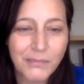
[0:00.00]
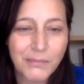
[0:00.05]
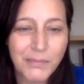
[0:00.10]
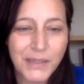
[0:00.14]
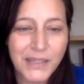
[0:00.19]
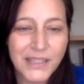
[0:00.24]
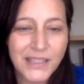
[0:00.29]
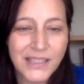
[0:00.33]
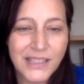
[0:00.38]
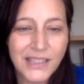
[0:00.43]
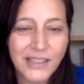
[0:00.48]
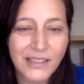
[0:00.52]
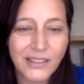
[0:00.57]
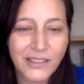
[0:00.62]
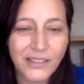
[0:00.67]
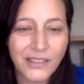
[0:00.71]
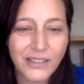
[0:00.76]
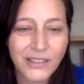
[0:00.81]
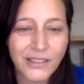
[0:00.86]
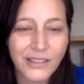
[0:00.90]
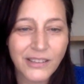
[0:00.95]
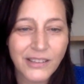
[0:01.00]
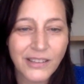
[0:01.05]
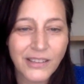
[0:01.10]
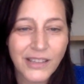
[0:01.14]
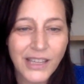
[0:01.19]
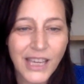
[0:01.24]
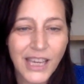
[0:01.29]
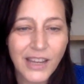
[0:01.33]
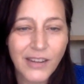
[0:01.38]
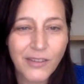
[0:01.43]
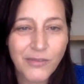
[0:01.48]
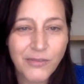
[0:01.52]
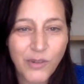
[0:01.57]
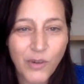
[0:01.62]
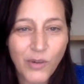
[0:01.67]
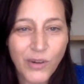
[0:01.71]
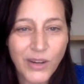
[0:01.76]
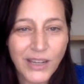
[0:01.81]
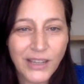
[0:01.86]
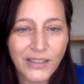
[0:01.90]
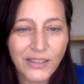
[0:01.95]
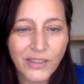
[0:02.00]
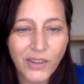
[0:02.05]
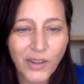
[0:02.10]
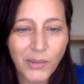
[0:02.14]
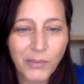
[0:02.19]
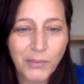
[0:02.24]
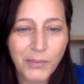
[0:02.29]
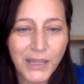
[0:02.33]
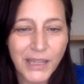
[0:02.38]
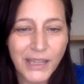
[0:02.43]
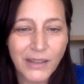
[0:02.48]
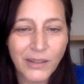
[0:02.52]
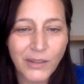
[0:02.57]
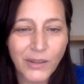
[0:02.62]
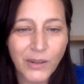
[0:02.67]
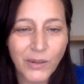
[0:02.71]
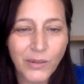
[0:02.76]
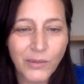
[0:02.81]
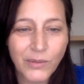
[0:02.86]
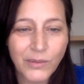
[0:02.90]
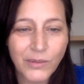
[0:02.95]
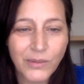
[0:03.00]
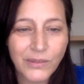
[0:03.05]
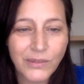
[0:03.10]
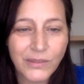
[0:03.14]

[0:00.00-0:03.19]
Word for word: Be still and focus on me alone.